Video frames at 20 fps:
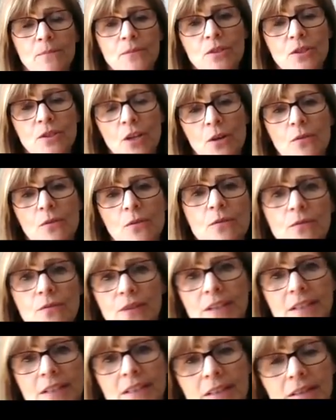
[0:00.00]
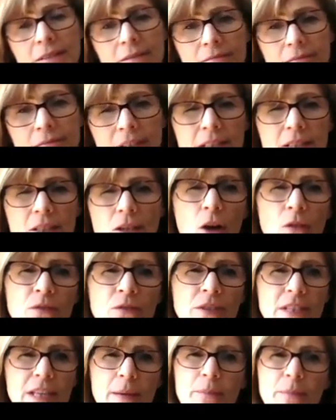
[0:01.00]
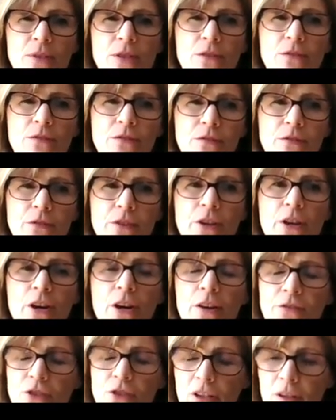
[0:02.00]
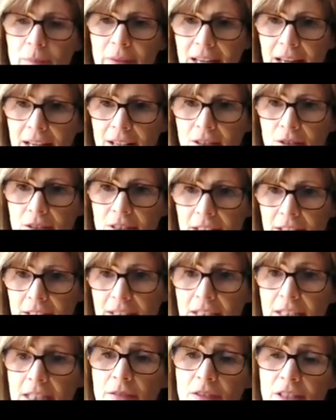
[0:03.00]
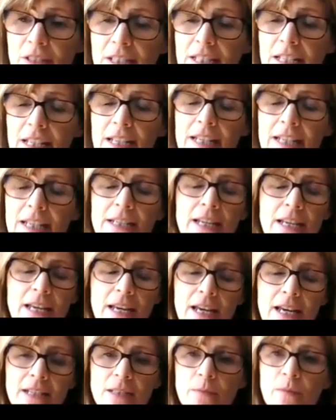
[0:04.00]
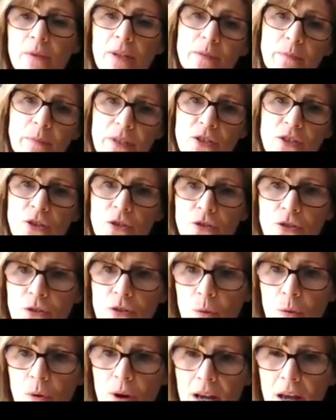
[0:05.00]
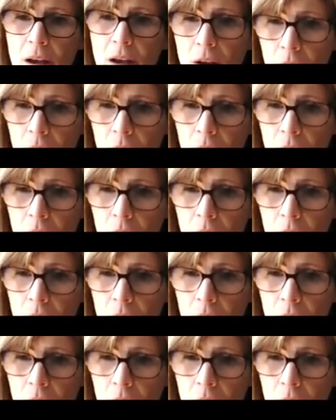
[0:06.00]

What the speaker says: So this concept of nerve trunk mechanical sensitivity has been used quite a